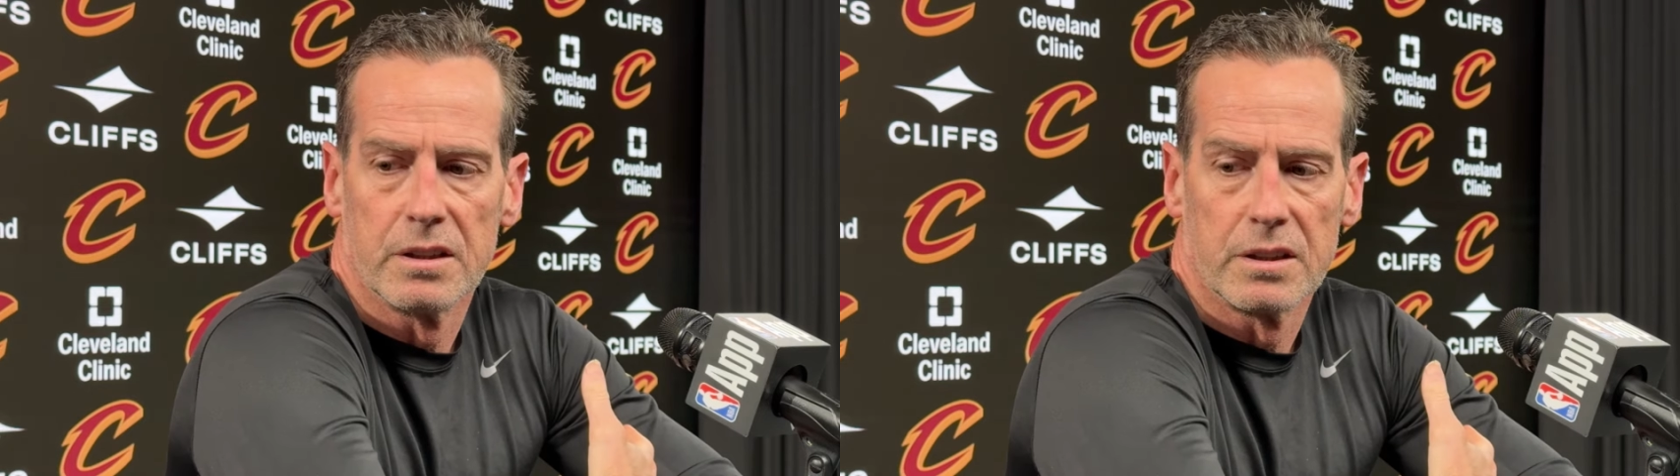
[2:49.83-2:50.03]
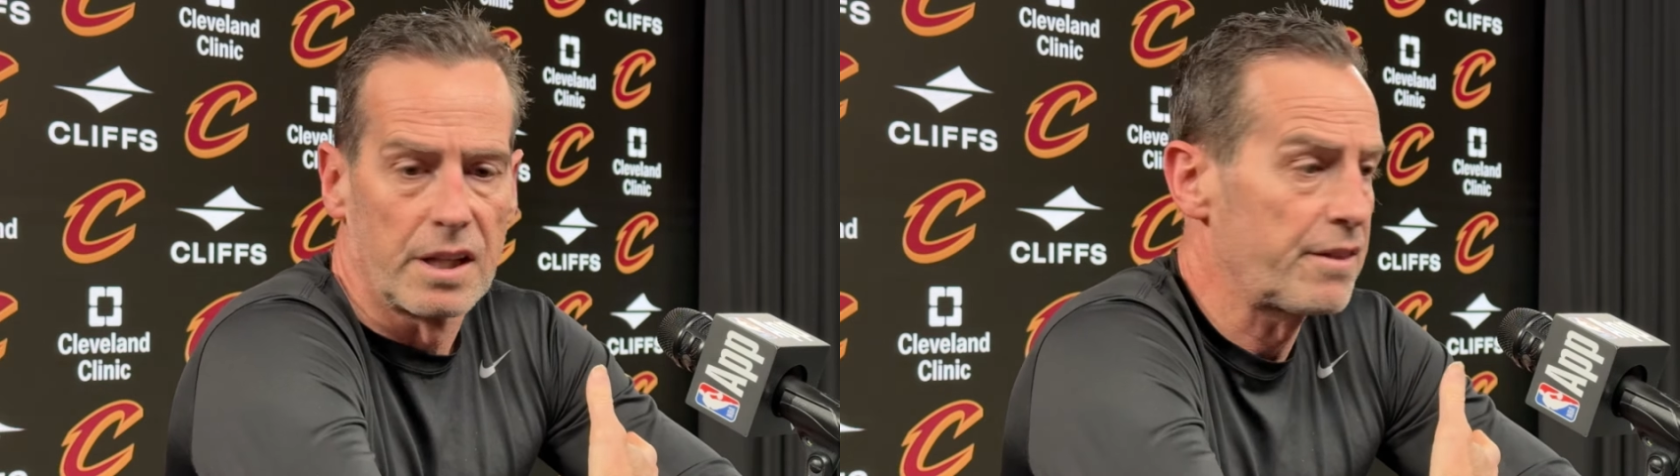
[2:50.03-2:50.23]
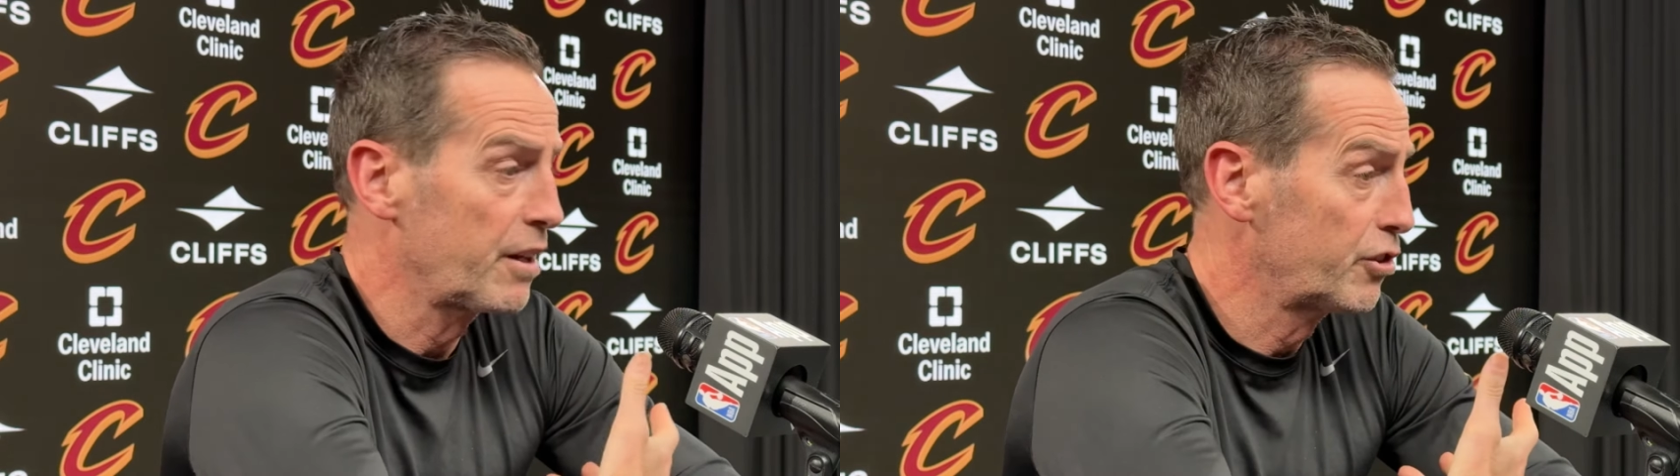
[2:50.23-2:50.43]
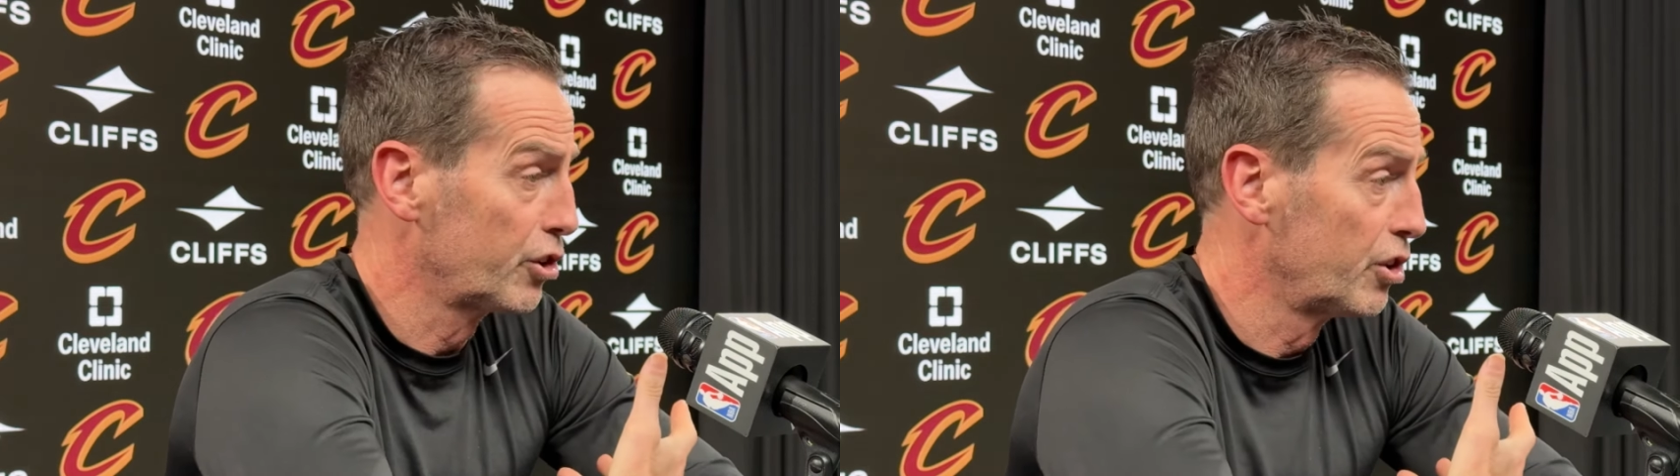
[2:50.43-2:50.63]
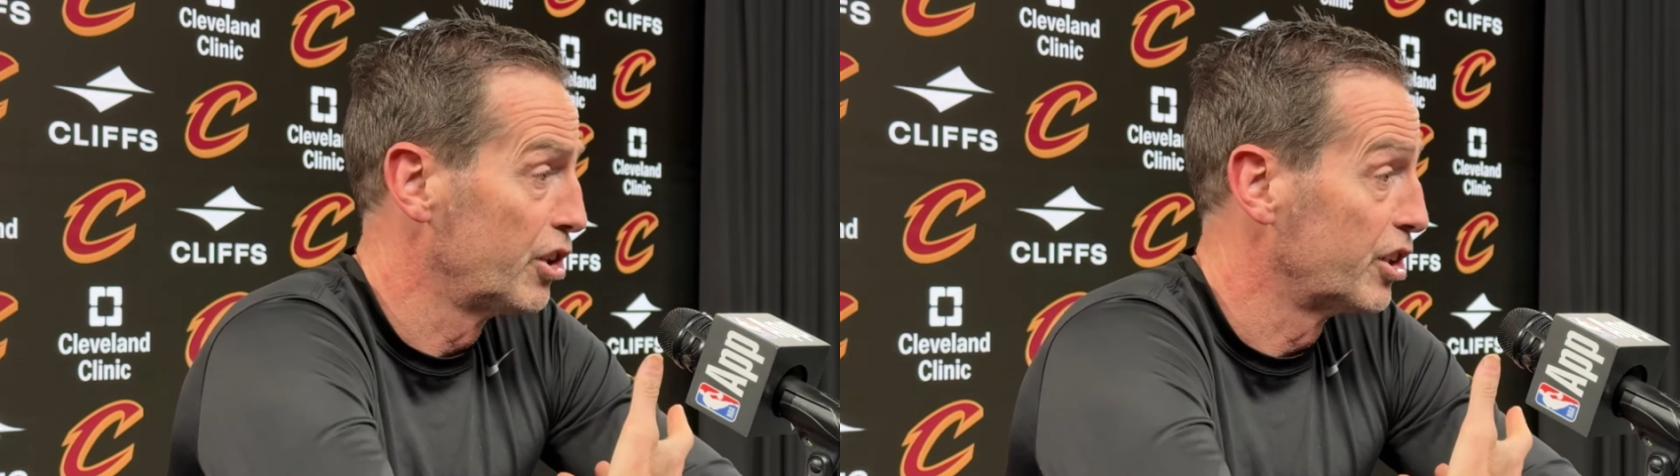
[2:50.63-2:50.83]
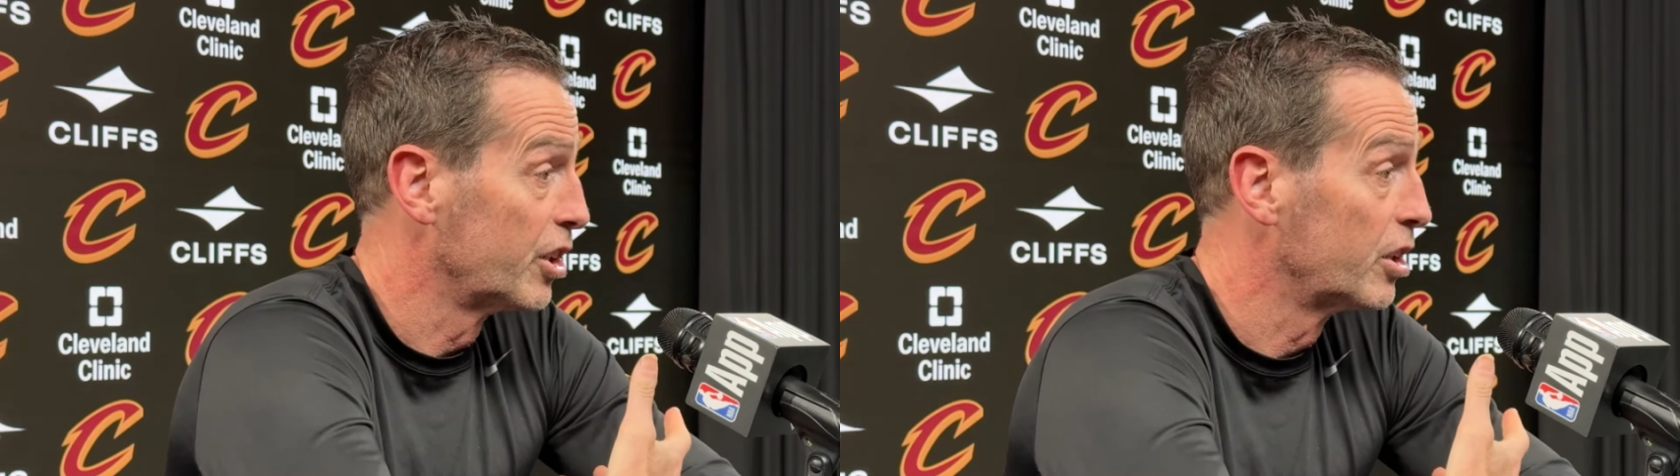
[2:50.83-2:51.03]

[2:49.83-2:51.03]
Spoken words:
they think they're good.